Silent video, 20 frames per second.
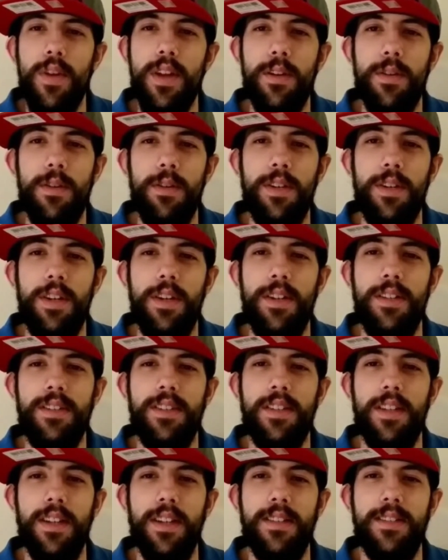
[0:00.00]
are going to
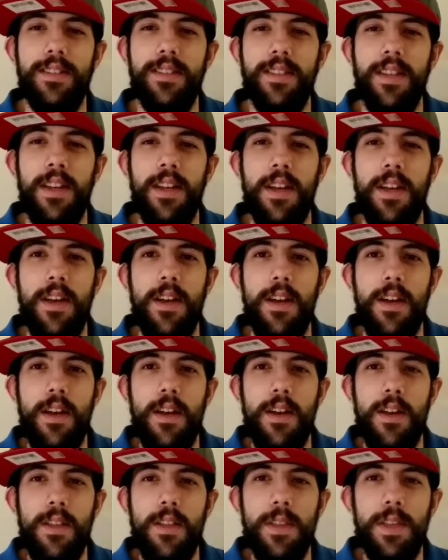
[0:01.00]
discuss
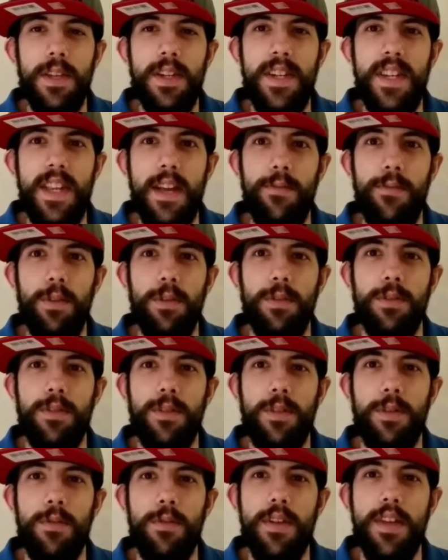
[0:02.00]
the Devil's
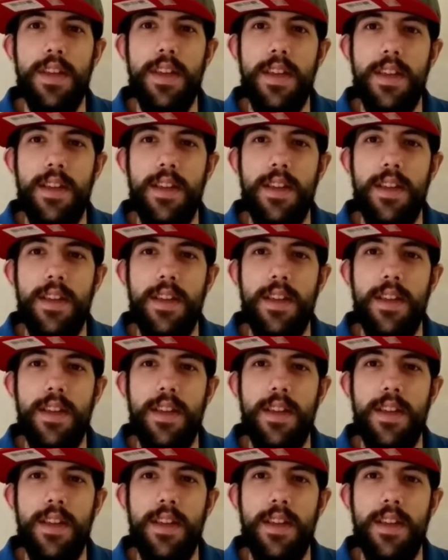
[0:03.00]
Tree